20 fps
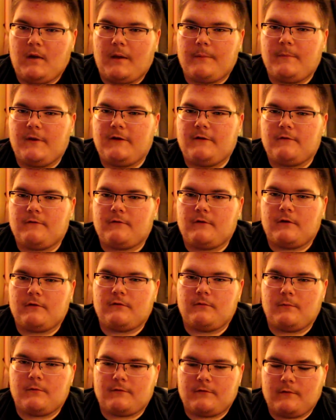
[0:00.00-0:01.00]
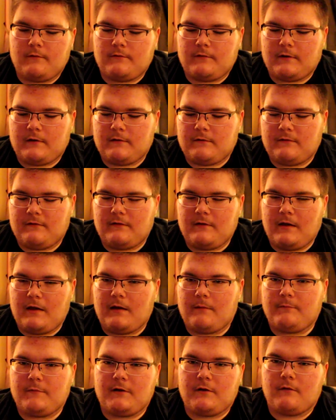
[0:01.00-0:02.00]
mean, there's not too much else I can say.
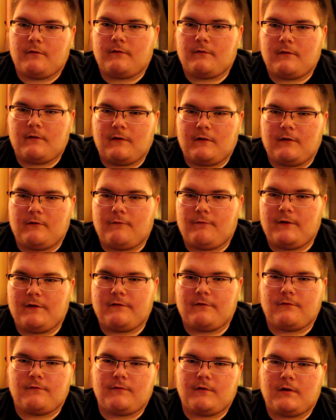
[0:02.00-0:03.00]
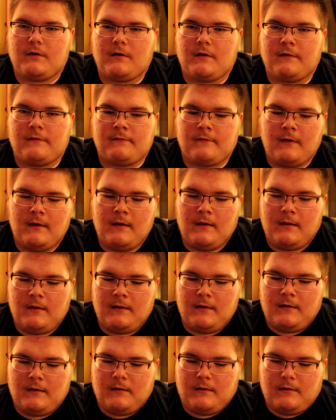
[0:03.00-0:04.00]
I mean, other than the interface is very nice.
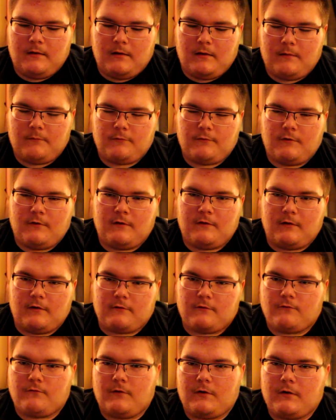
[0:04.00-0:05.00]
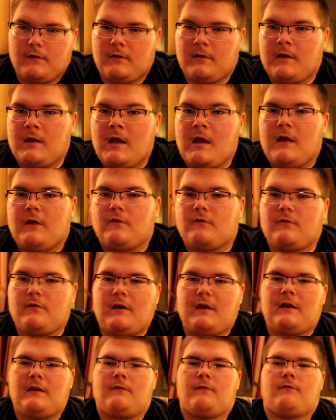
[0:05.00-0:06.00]
3D Touch is very good. There's a
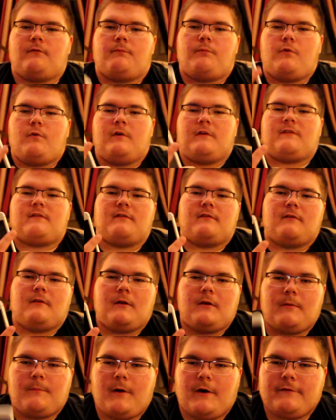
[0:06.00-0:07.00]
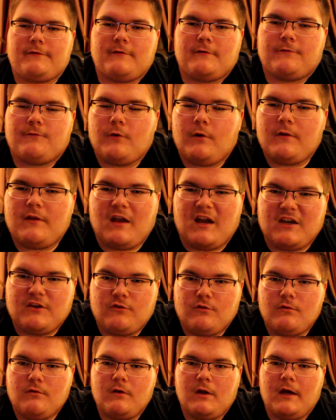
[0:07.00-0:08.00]
lot of different points about this phone that I
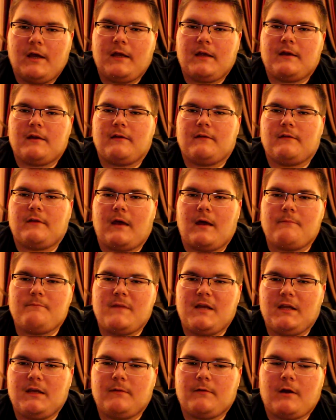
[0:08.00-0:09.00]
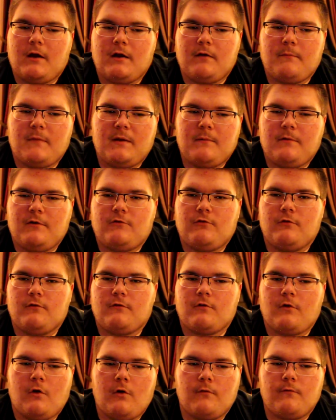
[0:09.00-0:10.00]
do like that mainly kind of made me choose
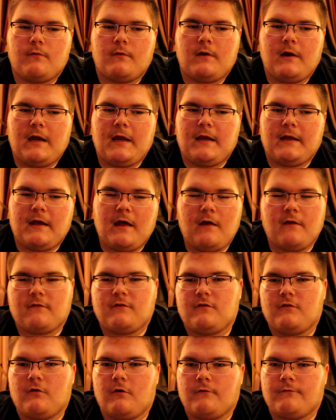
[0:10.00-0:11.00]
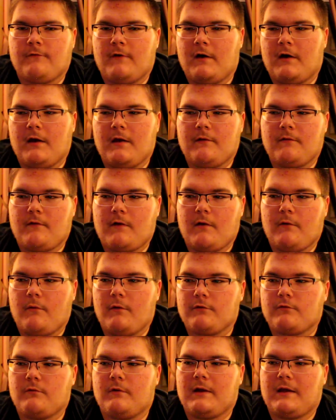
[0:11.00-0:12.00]
it over a Galaxy Note 5. I
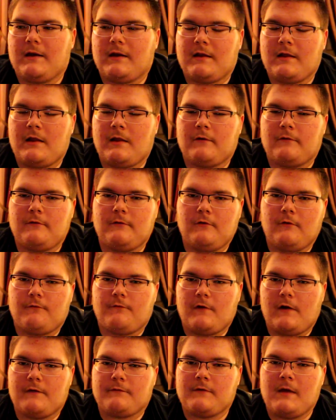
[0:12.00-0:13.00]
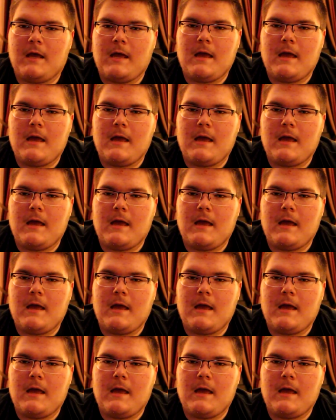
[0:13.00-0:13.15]
was going to get a Galaxy Note 5,